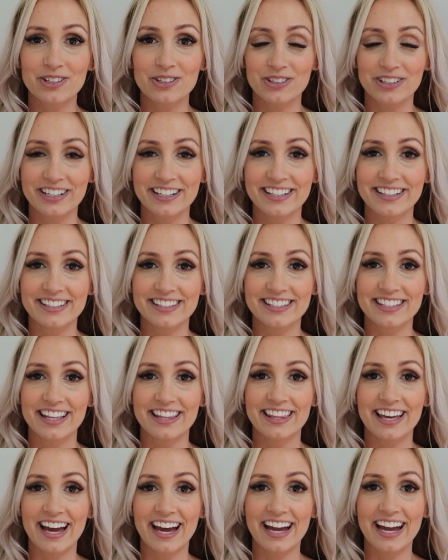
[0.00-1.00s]
the trends
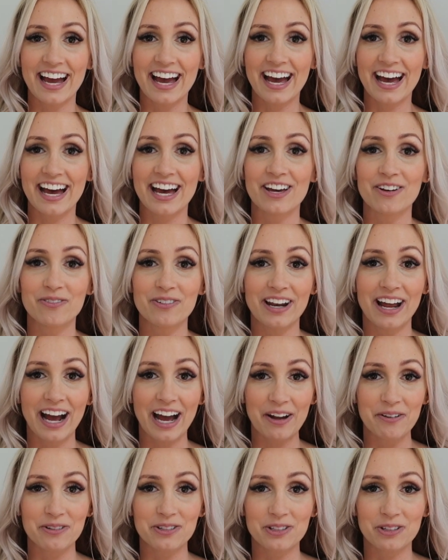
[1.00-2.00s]
that I had when
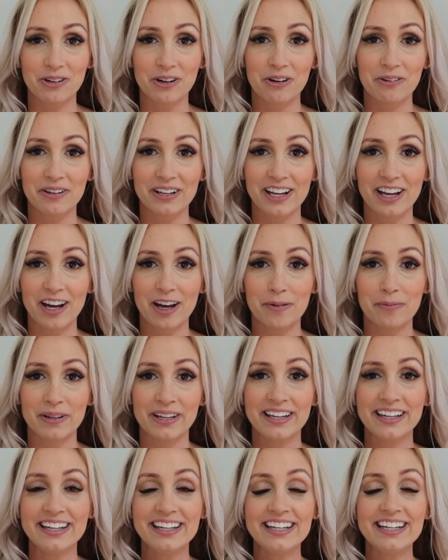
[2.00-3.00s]
I was growing up
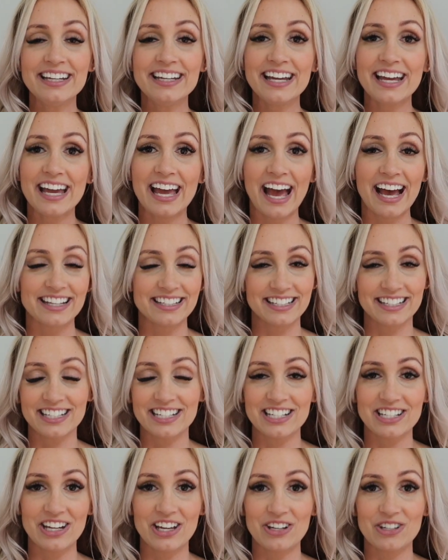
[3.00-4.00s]
as a
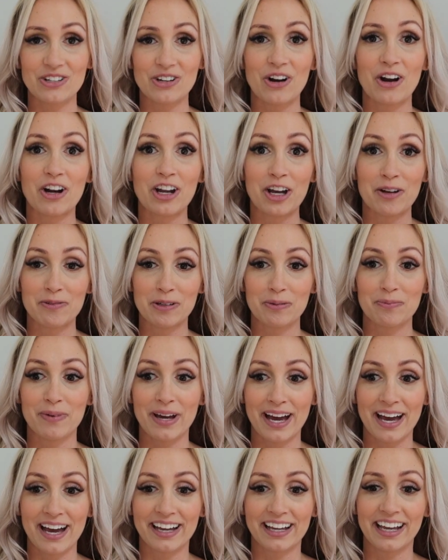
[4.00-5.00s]
teenager are coming
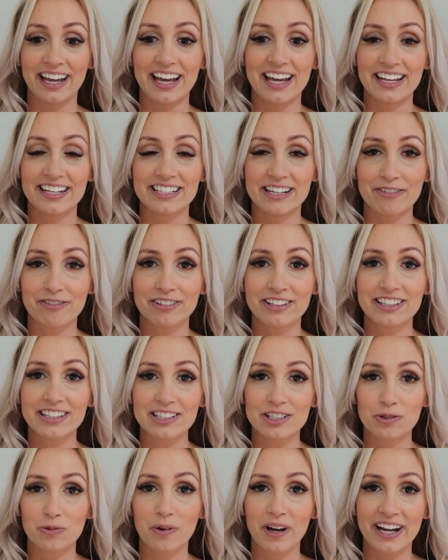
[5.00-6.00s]
back and definitely
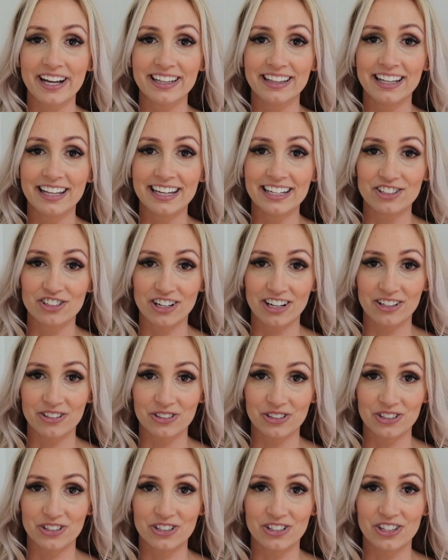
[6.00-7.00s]
these wide leg
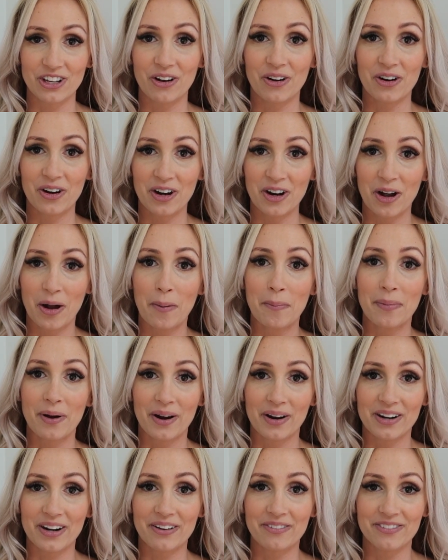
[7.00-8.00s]
trousers are
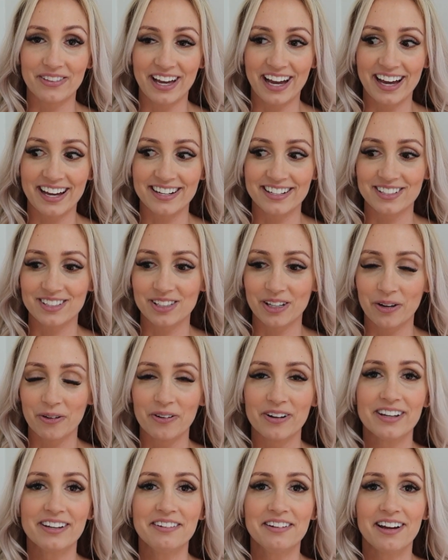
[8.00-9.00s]
part of that.
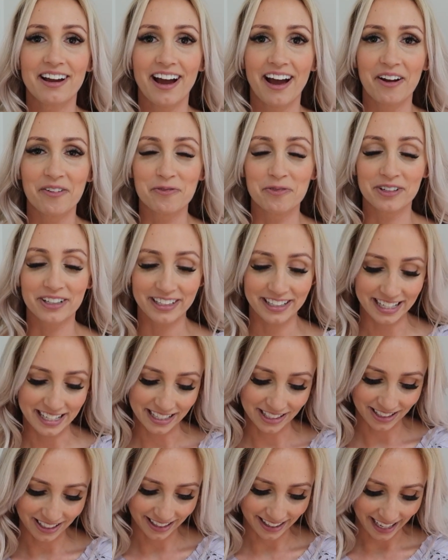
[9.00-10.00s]
So I'm really
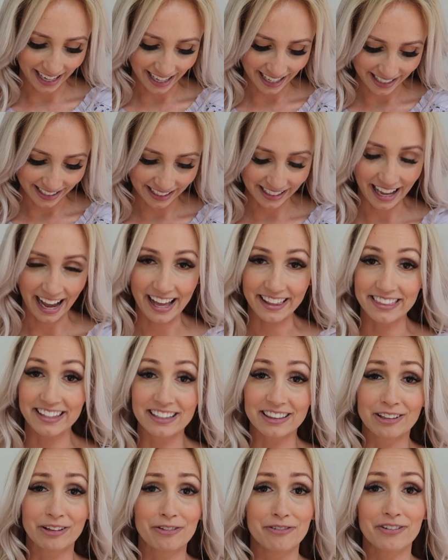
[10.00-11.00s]
into that. I
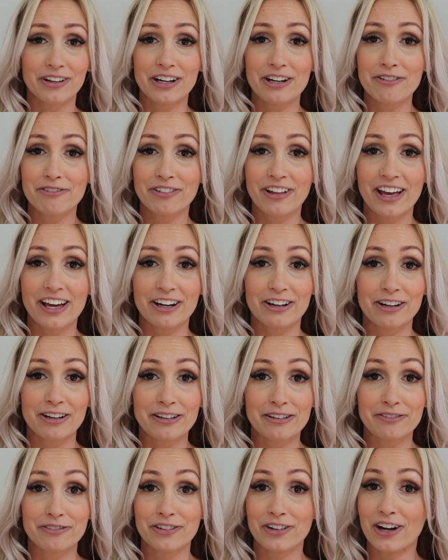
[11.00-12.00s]
think they're very
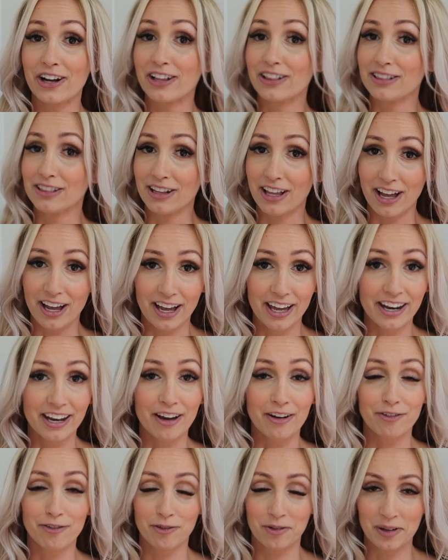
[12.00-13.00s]
flattering for a lot
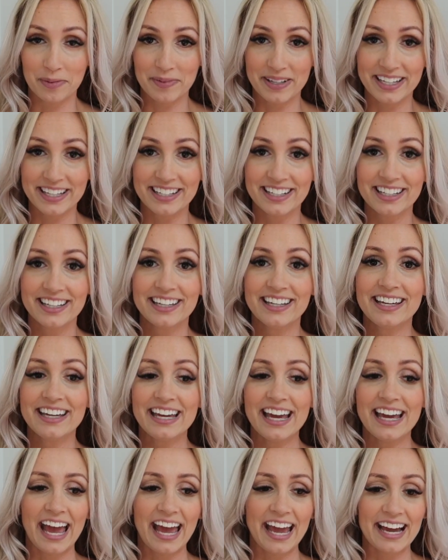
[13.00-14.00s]
of women
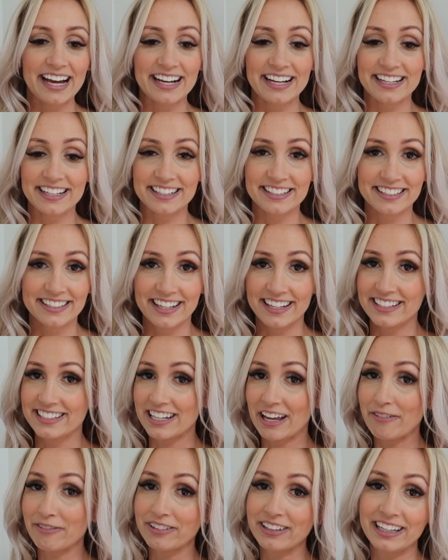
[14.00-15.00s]
and
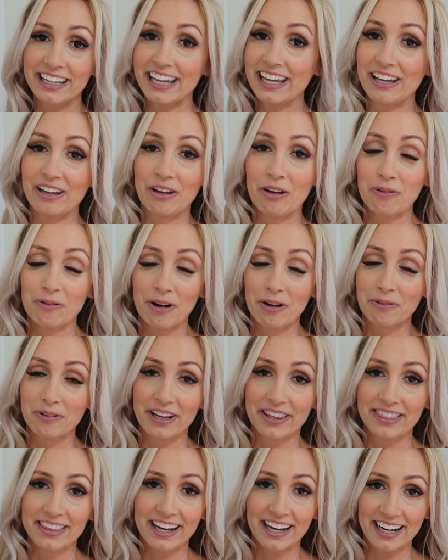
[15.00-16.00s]
definitely can't go wrong
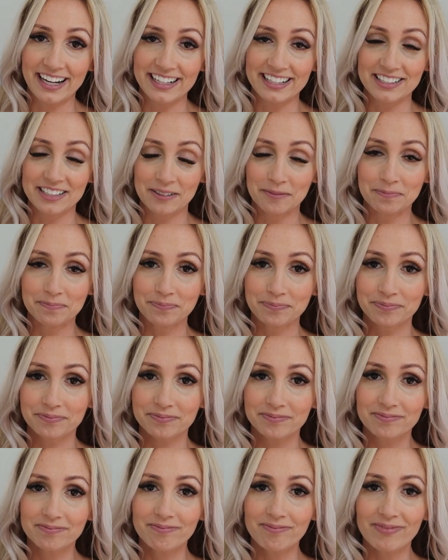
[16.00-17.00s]
with that.
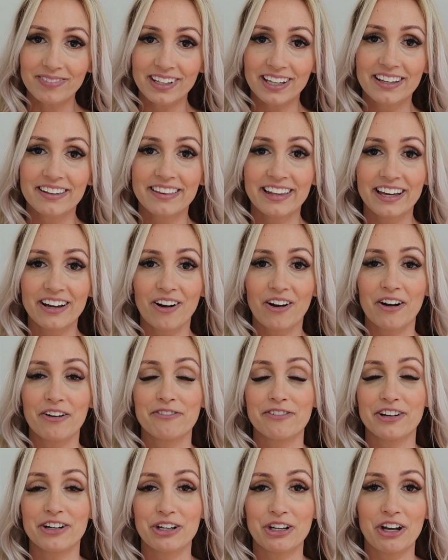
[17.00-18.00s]
They are
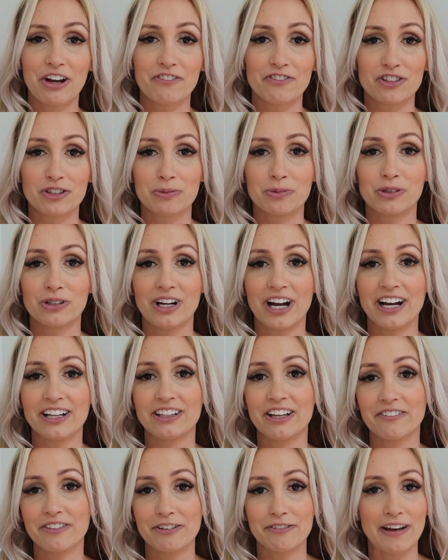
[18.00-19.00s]
very comfortable. I
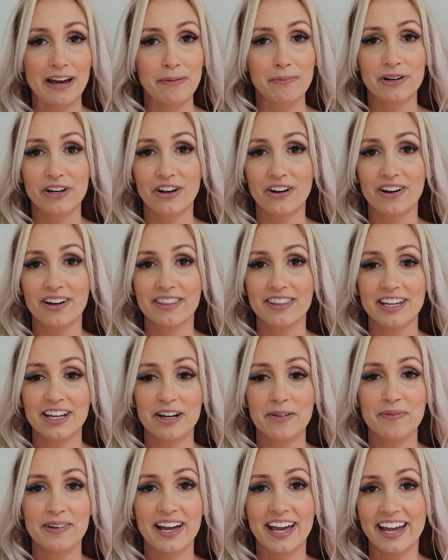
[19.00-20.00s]
love the fabric on
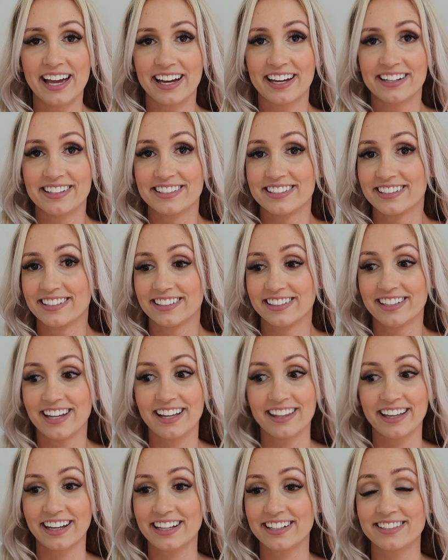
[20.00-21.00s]
them. And
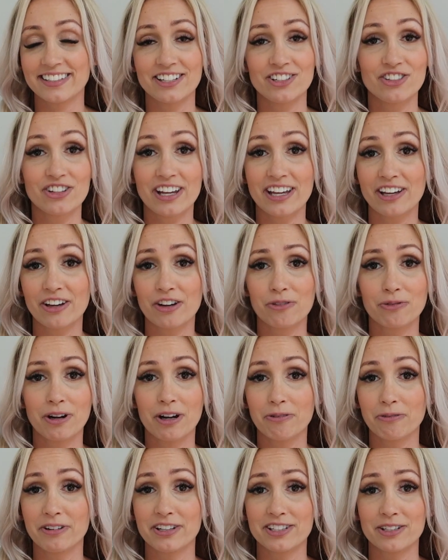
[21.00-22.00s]
yeah, like I said, you can't go
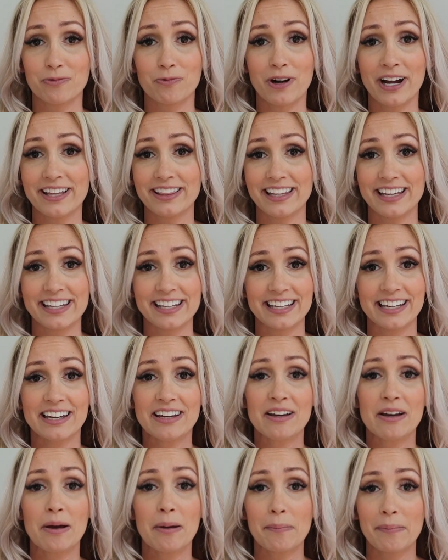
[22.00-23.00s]
wrong with some wide leg
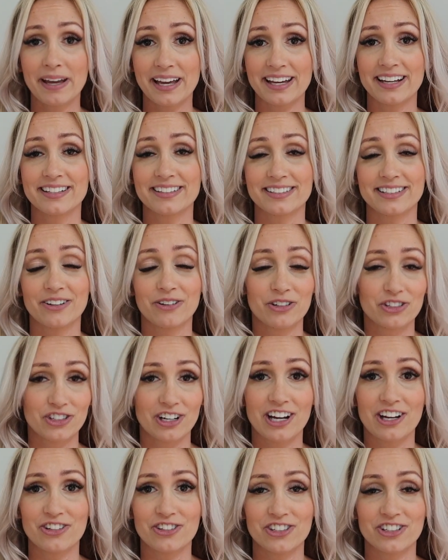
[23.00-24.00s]
pants or
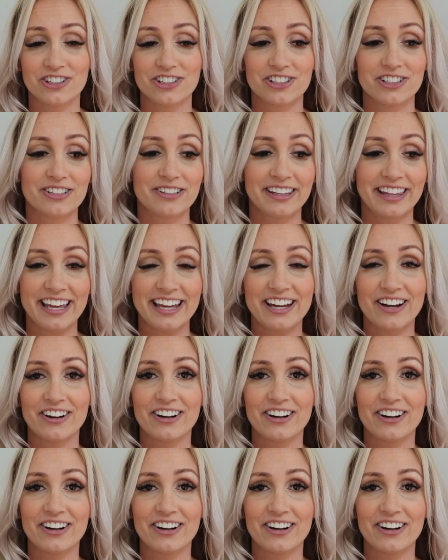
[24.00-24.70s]
trousers. They